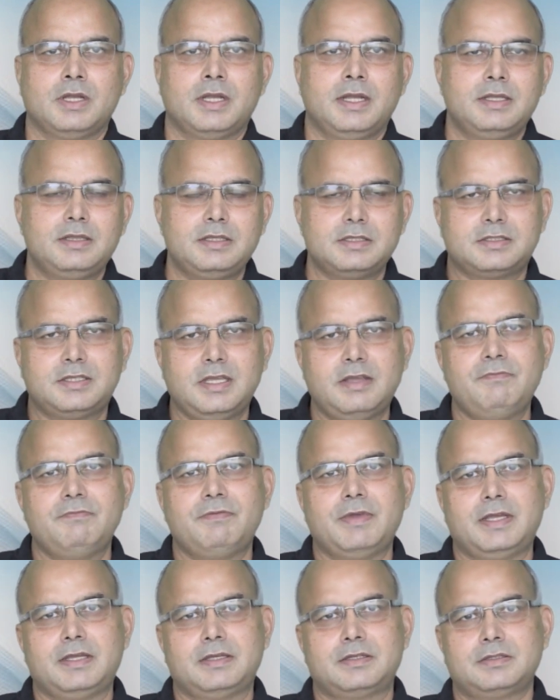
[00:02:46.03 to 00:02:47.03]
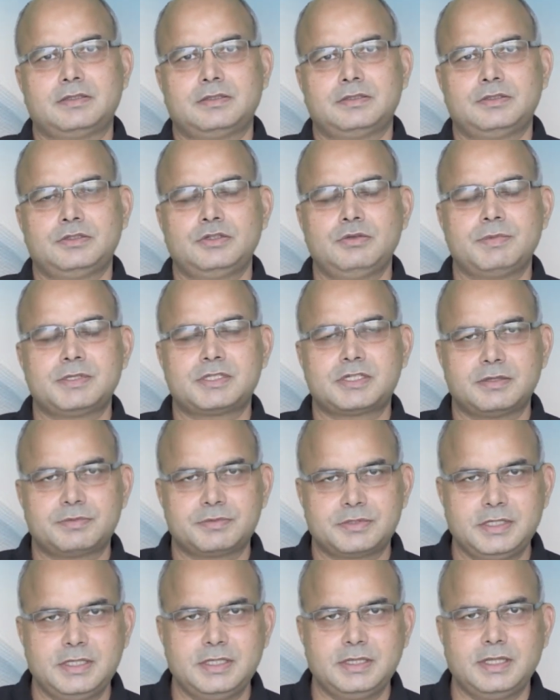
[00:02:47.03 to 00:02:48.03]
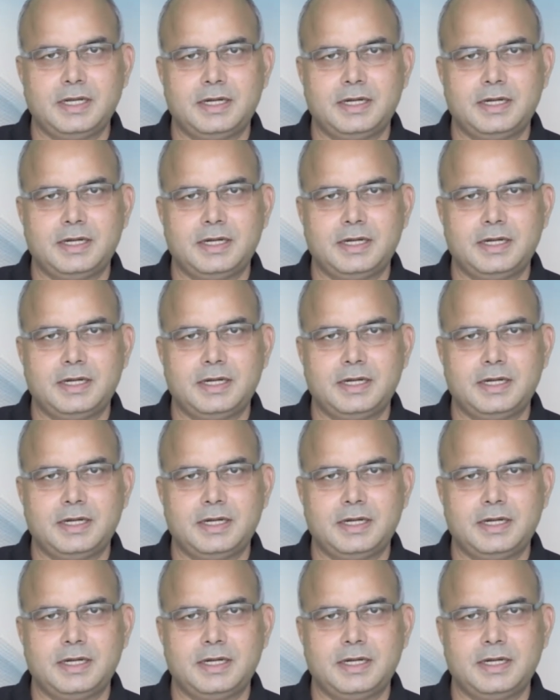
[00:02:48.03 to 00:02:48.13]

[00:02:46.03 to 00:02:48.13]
In the same way, you must have seen